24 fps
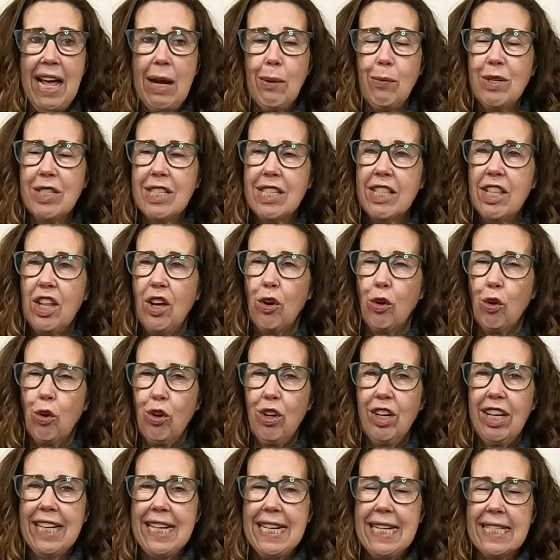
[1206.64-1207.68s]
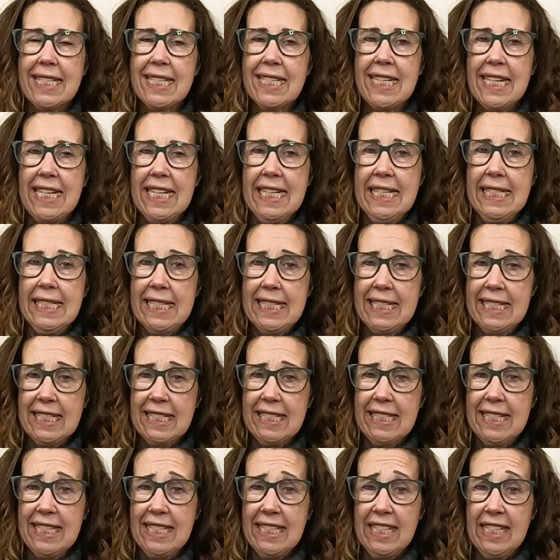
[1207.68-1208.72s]
was the earliest
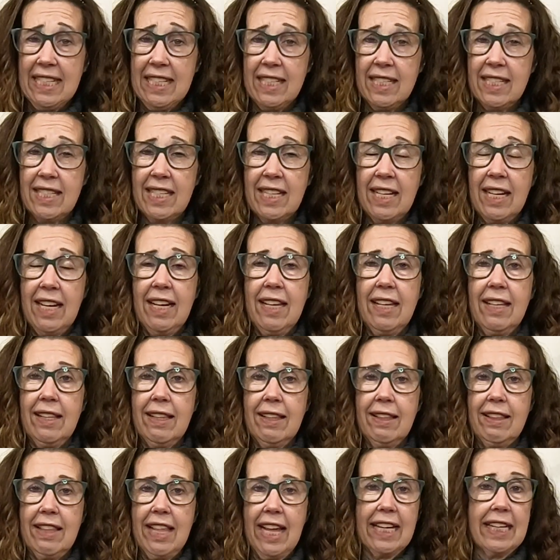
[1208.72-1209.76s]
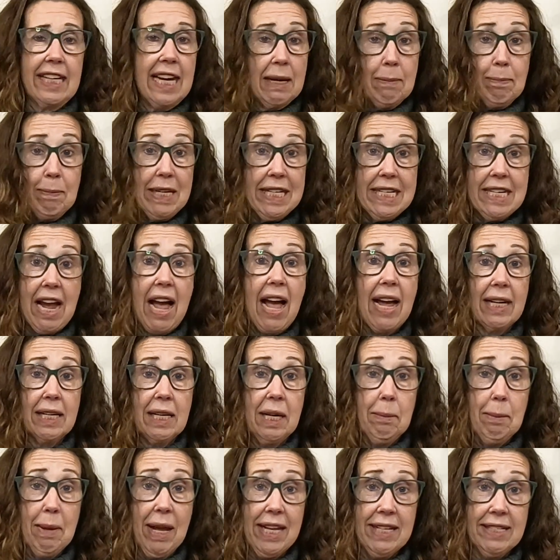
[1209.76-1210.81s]
instances that can be
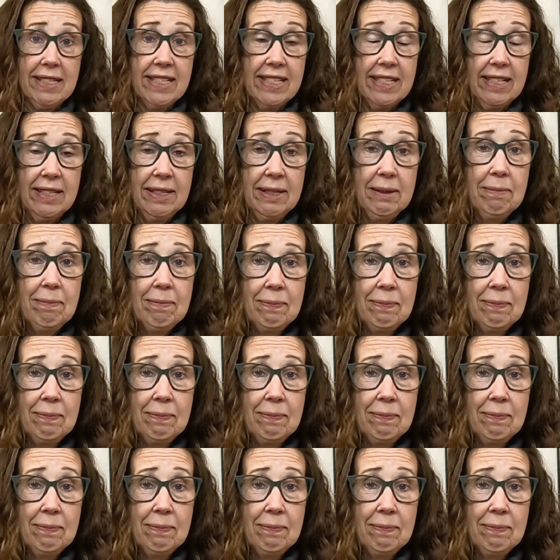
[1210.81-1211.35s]
documented.